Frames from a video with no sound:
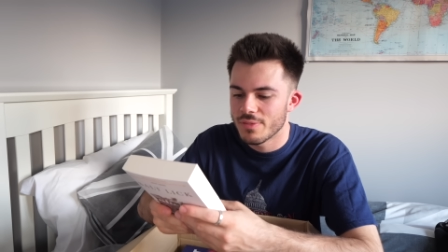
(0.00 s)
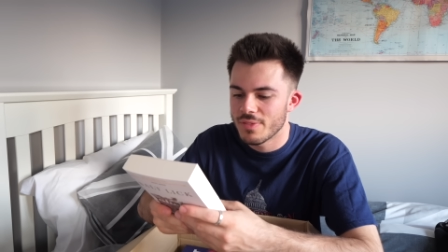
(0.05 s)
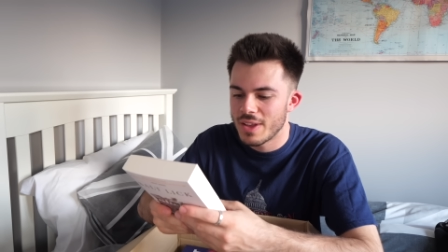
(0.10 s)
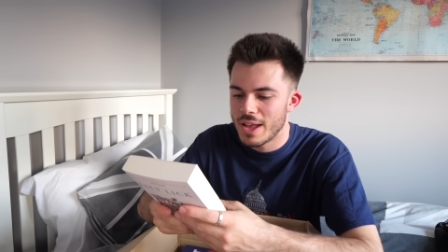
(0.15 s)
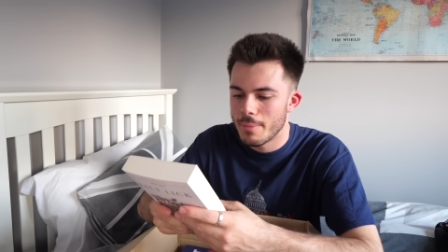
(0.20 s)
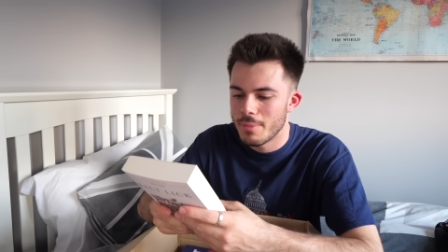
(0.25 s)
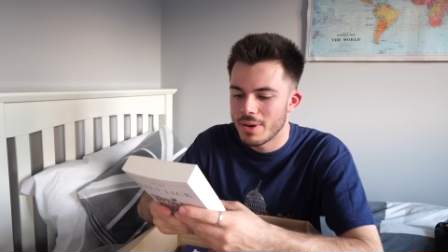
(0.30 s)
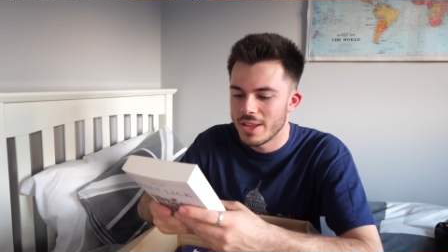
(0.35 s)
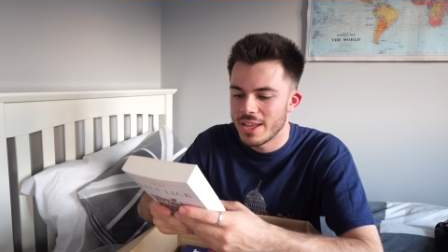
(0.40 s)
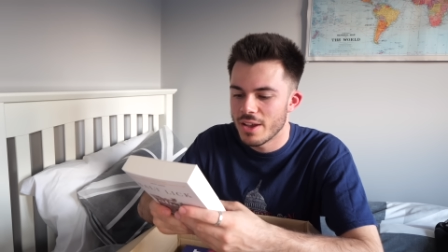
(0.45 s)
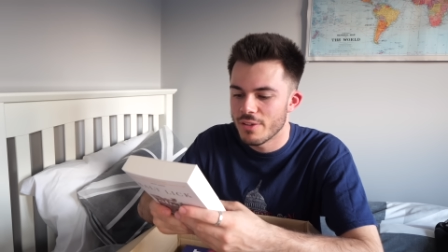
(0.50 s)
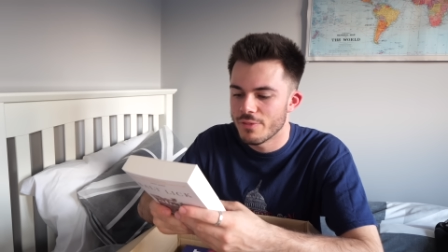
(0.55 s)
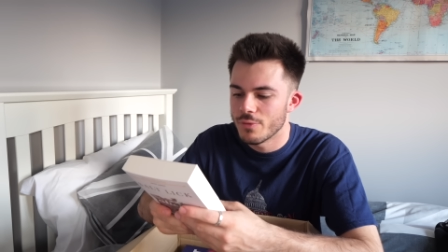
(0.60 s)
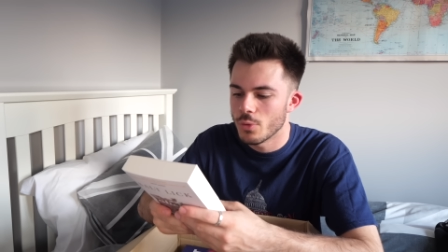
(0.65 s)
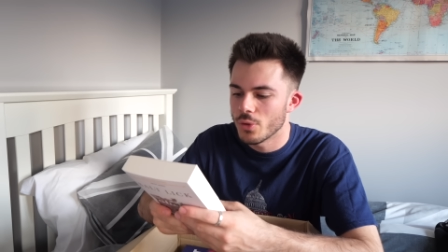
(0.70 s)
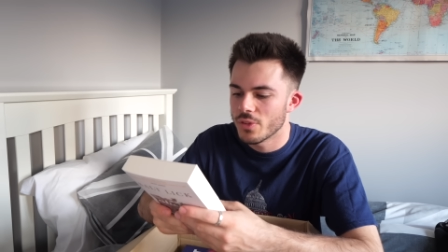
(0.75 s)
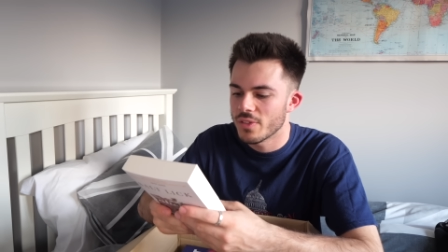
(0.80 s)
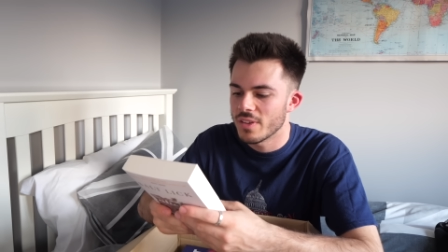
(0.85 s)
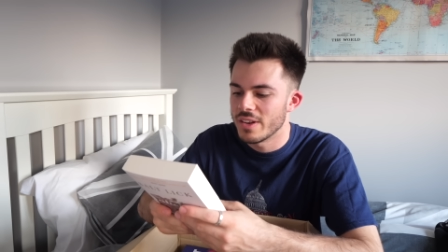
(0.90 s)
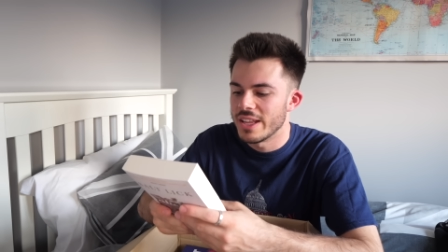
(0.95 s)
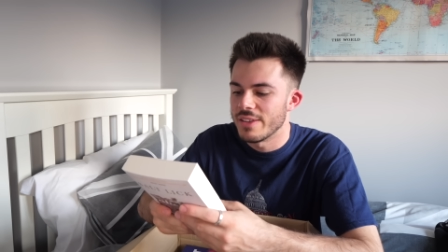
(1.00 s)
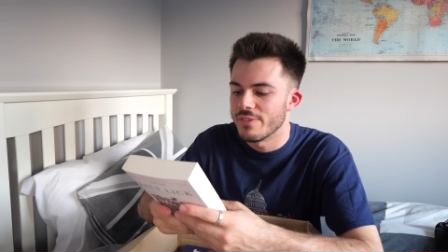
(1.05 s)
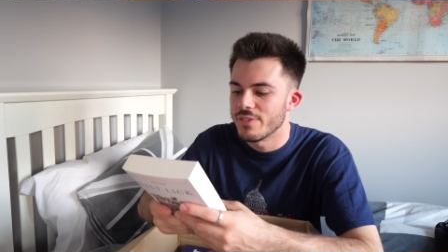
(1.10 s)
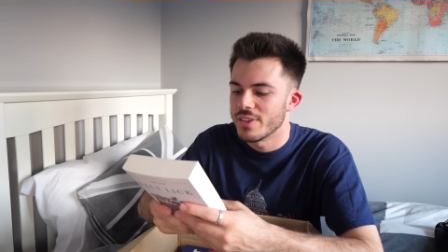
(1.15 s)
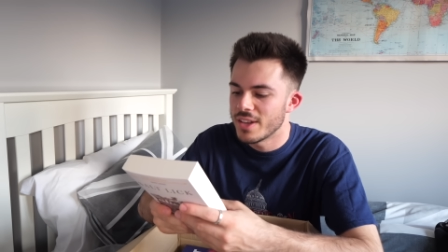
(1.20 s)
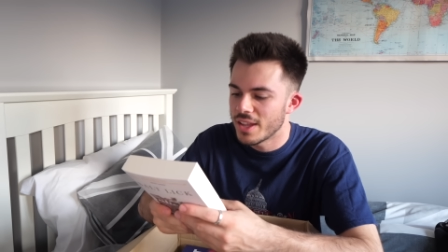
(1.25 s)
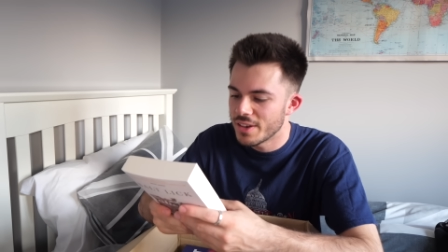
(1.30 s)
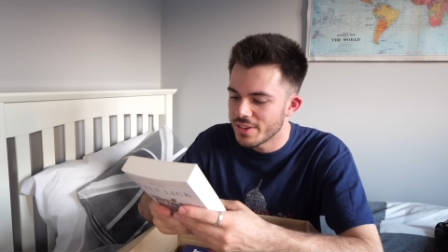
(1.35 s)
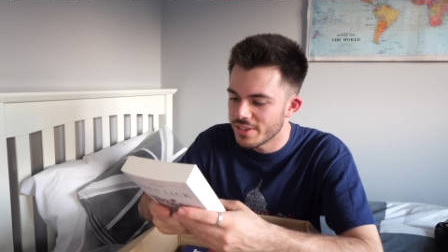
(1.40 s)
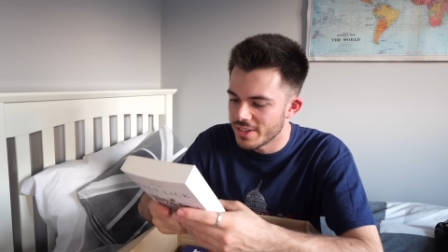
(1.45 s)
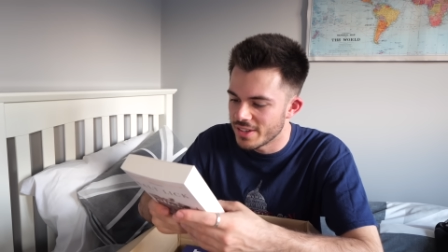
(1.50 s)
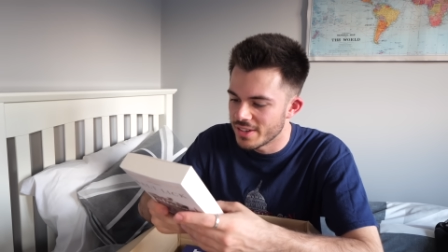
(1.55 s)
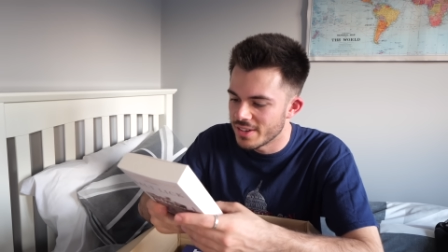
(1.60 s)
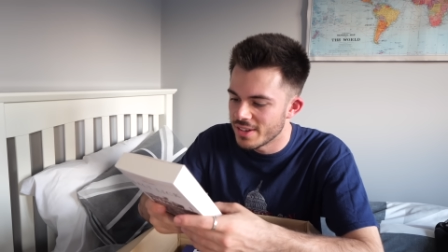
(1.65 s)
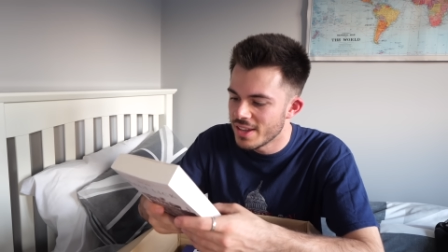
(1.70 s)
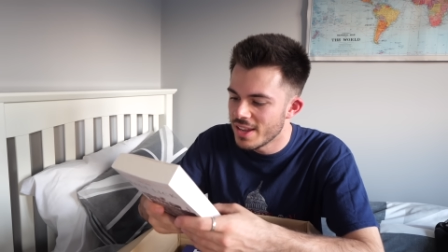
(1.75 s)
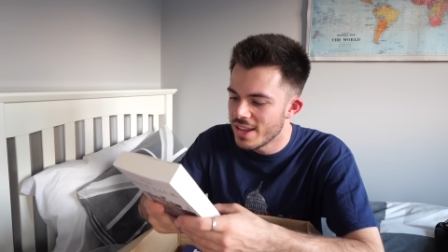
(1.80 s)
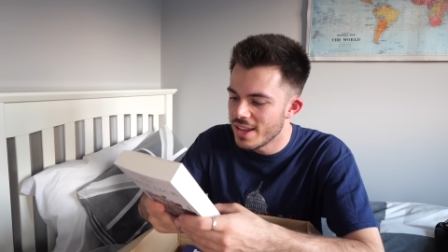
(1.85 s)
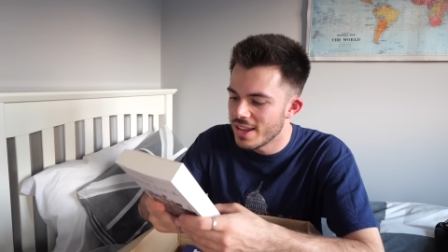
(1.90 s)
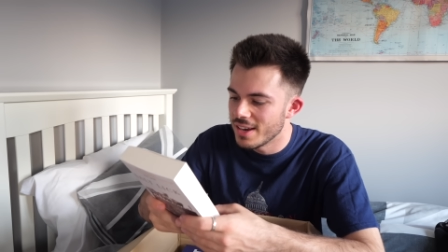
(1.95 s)
family are forced to leave for London.
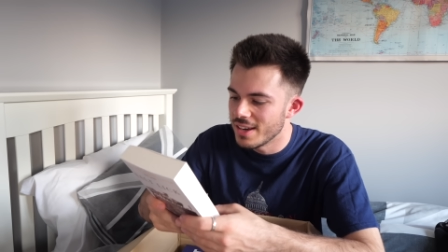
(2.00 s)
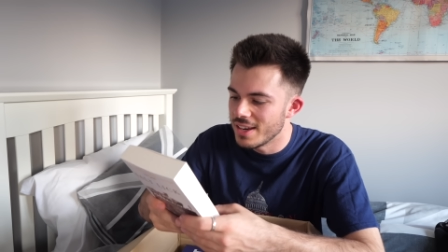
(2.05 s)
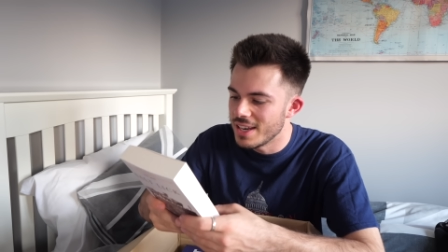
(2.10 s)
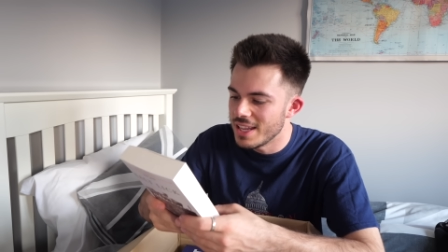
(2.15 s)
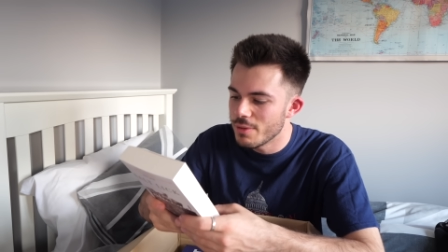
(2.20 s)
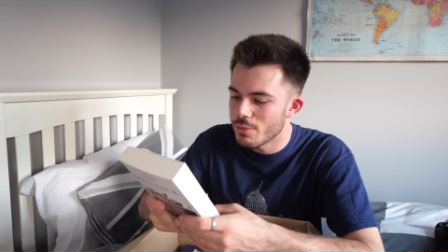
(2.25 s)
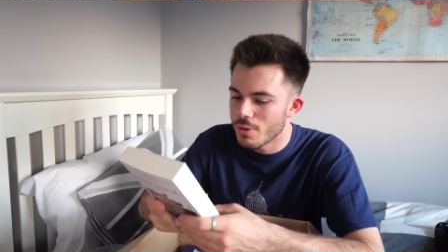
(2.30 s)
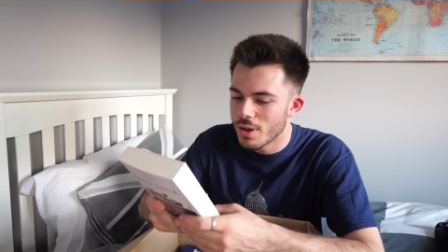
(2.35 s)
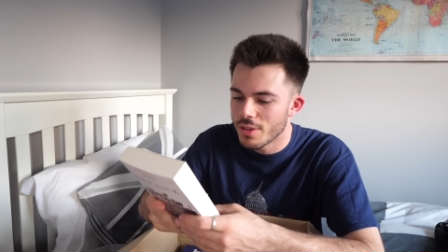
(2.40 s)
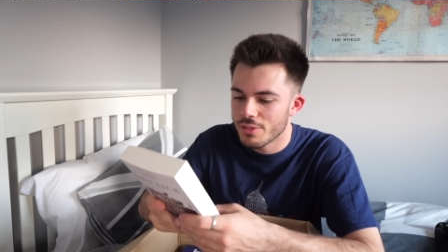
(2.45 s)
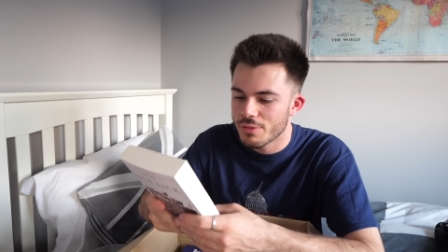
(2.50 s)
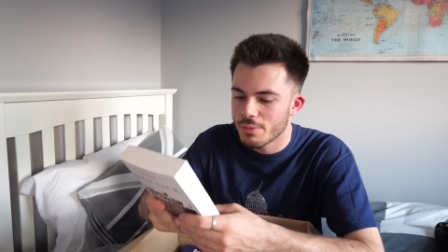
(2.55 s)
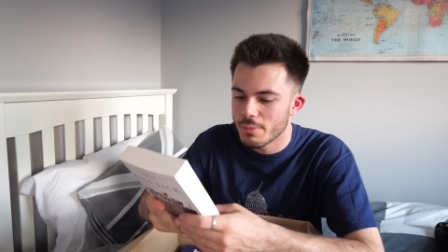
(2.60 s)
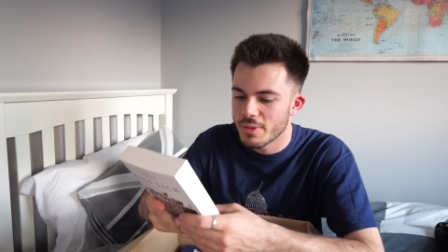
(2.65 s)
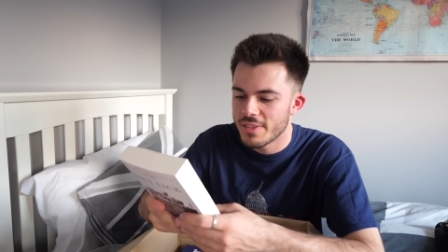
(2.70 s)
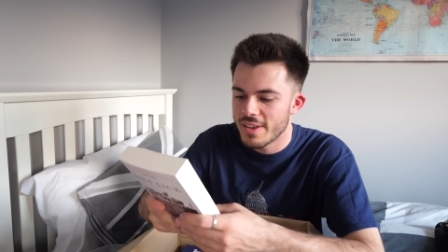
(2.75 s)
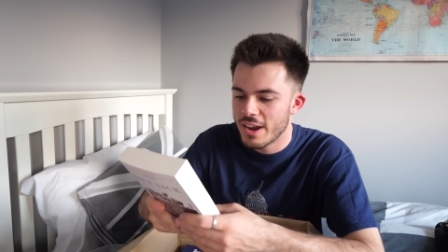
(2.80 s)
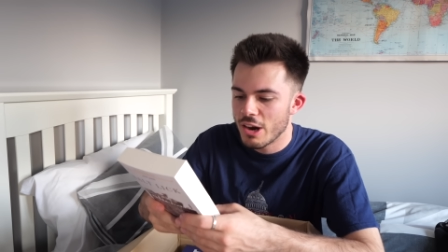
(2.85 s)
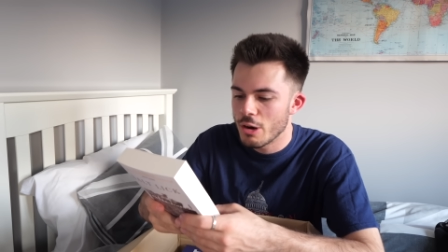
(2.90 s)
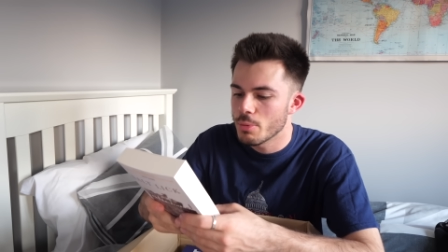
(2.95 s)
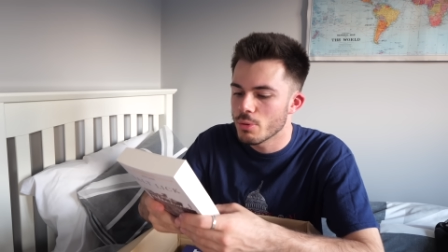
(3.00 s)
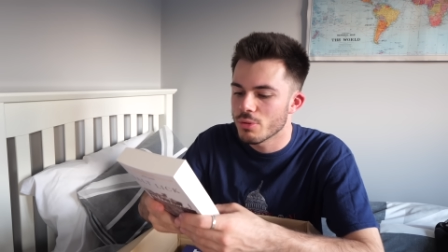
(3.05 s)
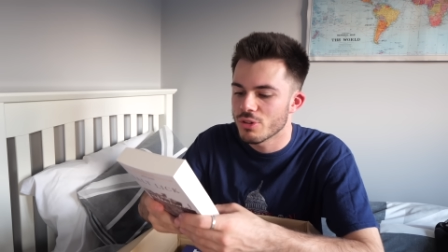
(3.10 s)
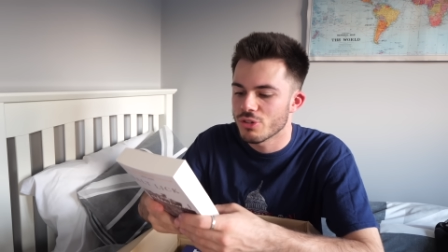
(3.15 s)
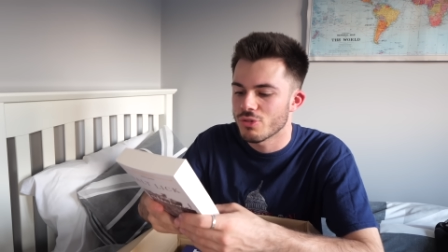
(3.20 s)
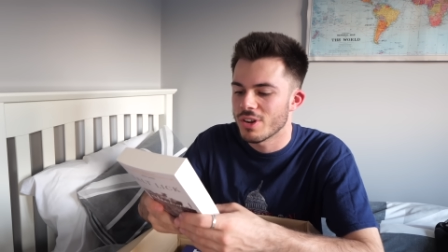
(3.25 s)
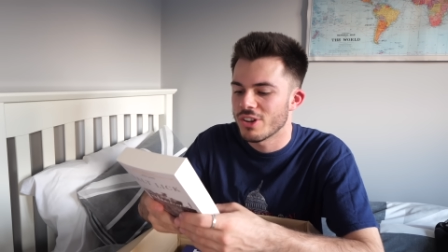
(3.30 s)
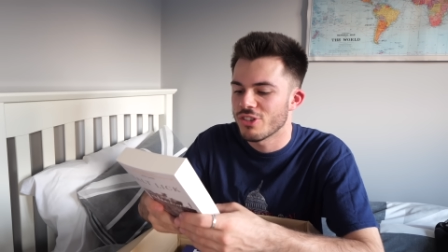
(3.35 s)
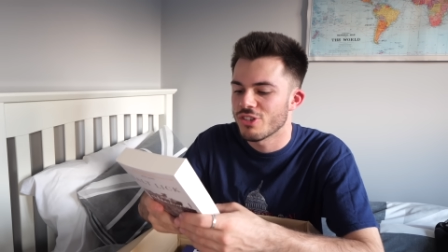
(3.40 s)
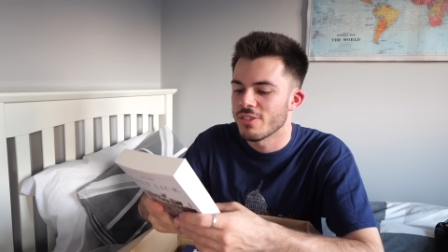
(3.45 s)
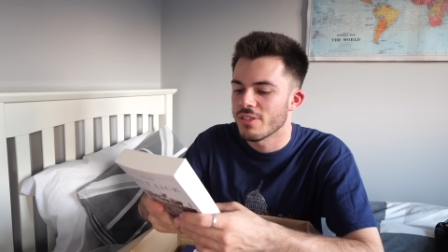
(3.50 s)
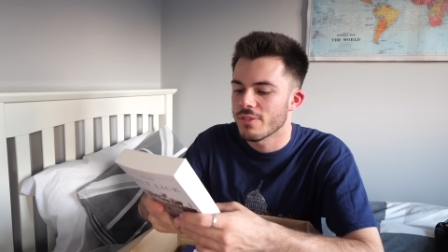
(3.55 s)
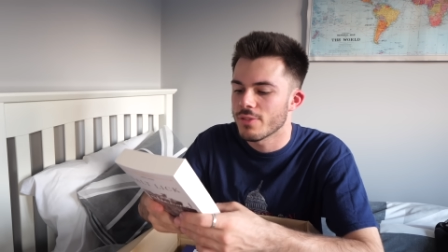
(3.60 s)
Lee runs from the terrible restrictions